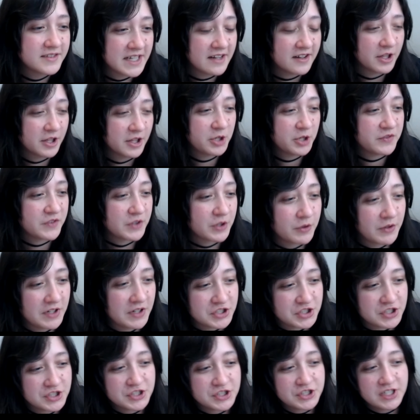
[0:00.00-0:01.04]
tail end of her
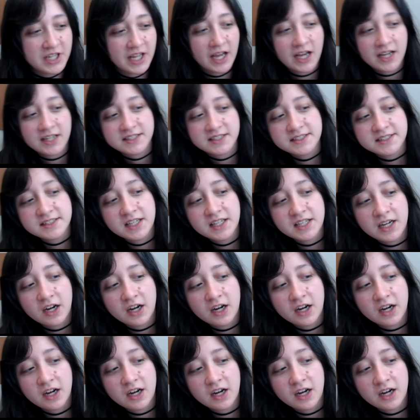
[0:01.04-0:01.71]
question, she asked,